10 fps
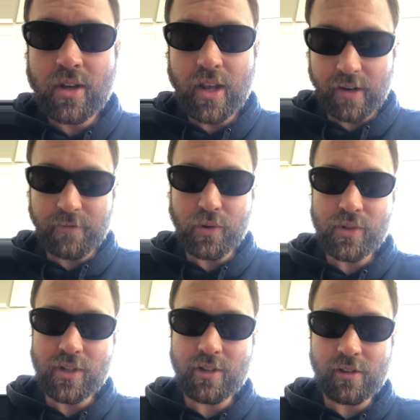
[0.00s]

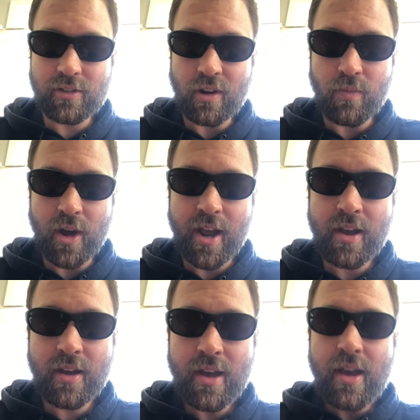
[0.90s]
influences it in some way.
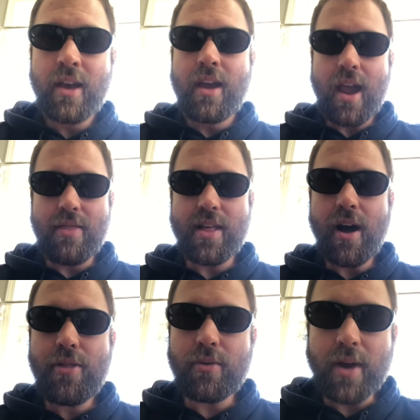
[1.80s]
And the
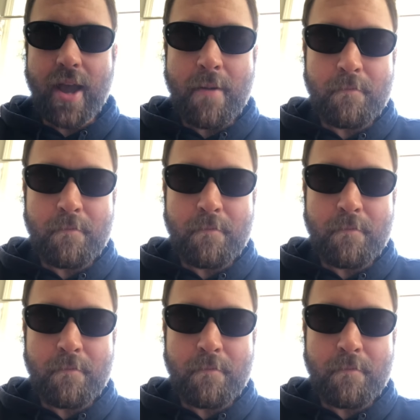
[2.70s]
other way